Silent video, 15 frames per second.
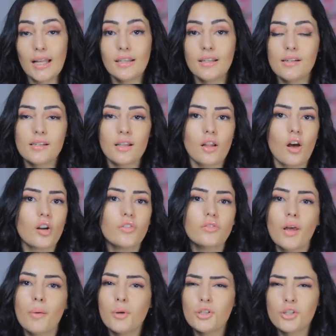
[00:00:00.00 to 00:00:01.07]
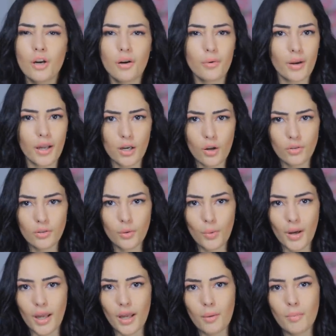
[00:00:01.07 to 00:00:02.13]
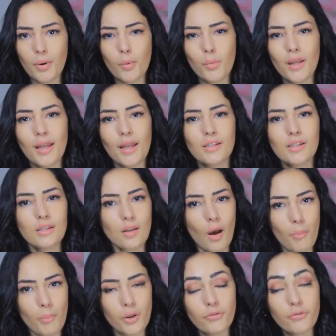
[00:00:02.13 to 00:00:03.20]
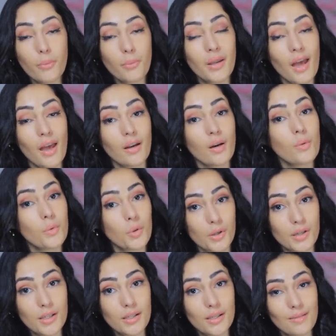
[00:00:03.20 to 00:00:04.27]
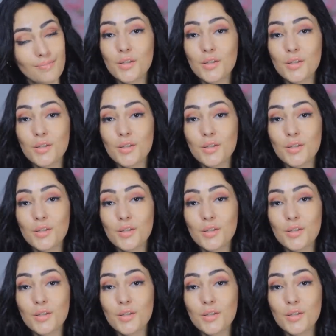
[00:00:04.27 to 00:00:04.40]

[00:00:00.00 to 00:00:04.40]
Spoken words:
There's a lot of damage already on the way, but we can stop it from getting worse.